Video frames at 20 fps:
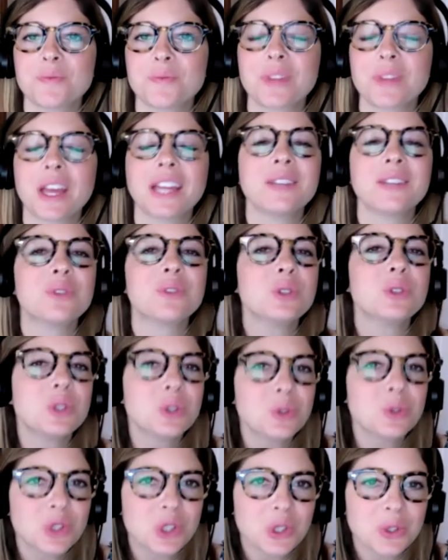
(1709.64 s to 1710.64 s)
And if you
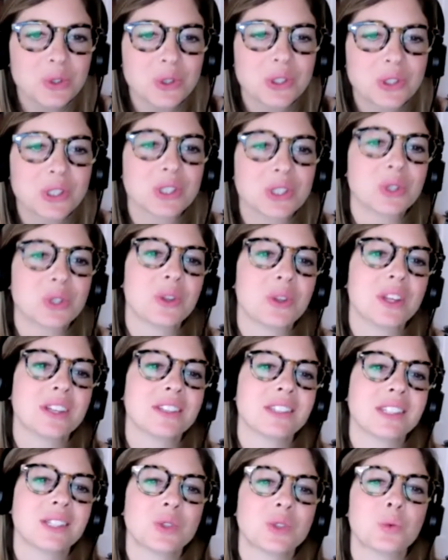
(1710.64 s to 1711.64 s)
do choose to do
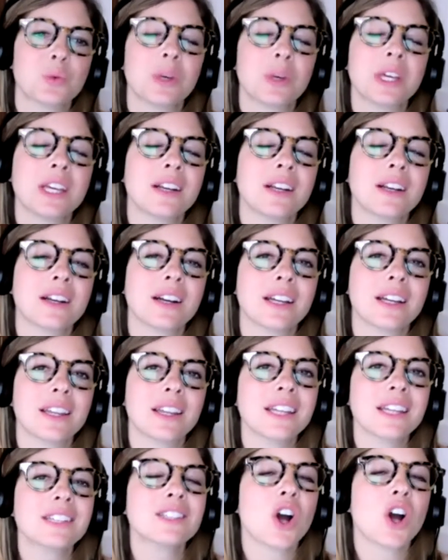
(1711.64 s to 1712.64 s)
this week, I'd
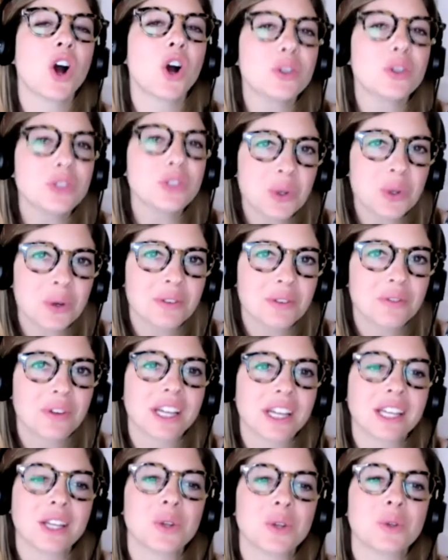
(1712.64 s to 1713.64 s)
like to also
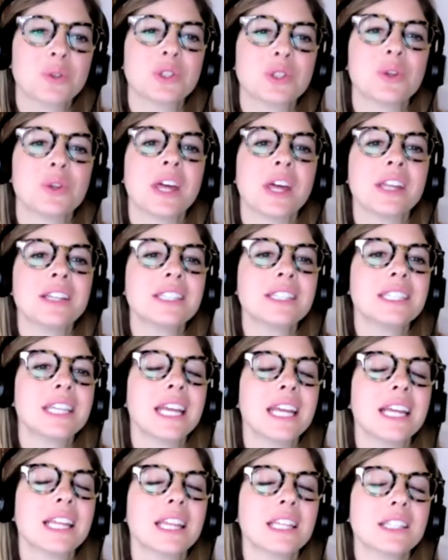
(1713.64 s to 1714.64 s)
invite you to then
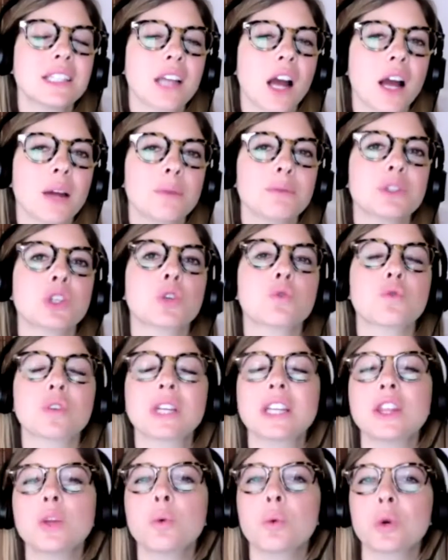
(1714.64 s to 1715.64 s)
take the time to
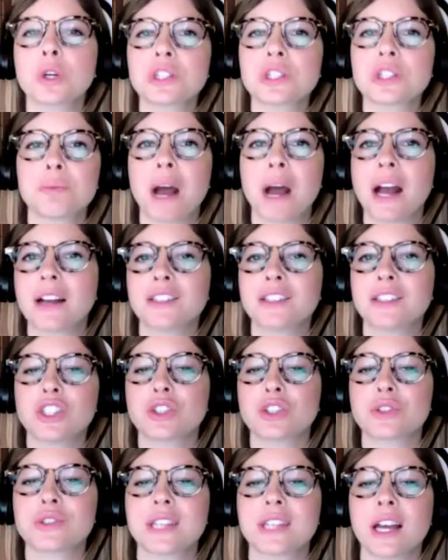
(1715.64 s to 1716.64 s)
read the words back to
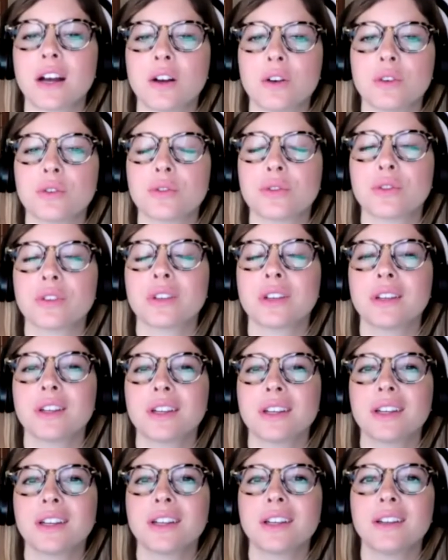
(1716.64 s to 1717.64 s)
yourself,
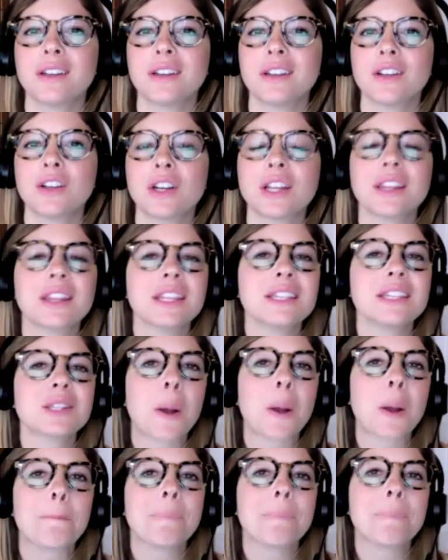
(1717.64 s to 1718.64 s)
right? These
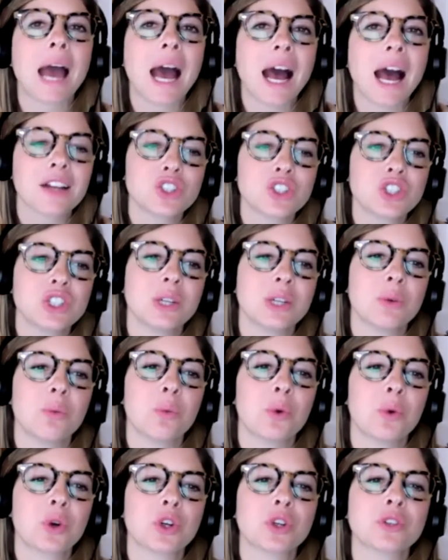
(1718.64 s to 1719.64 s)
compassionate
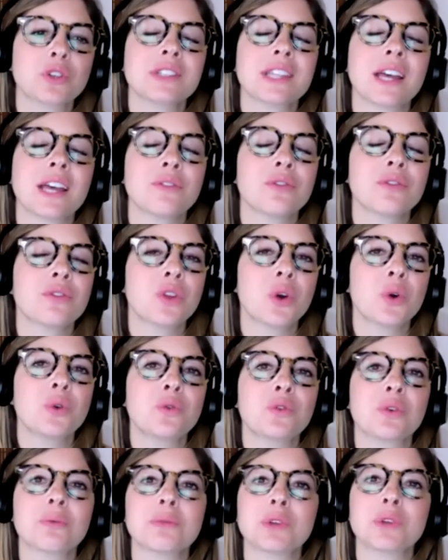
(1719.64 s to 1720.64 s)
words that flowed
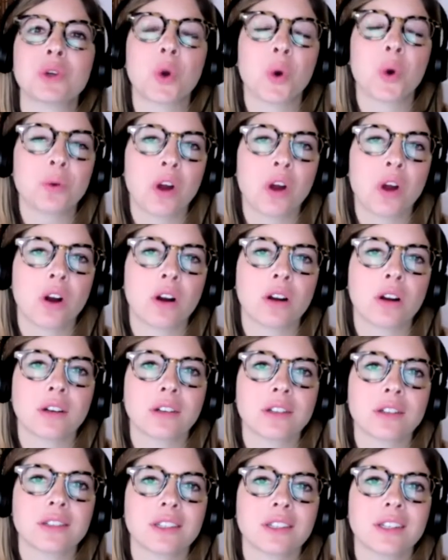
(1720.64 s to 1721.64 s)
from your own
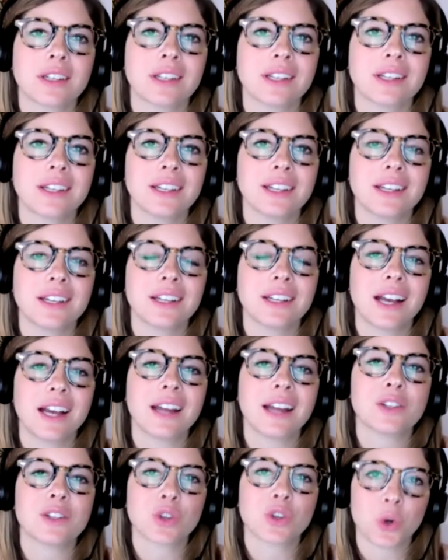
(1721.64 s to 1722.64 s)
heart
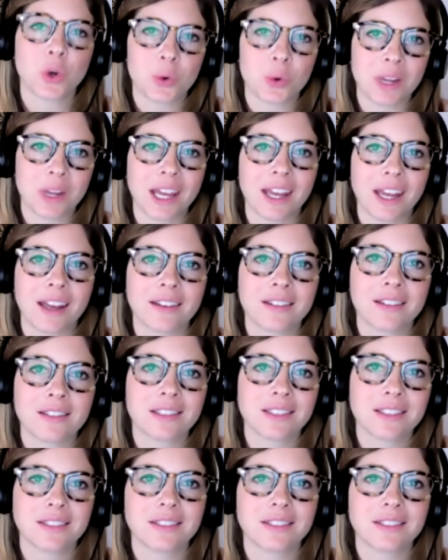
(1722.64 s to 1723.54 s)
and your own hand.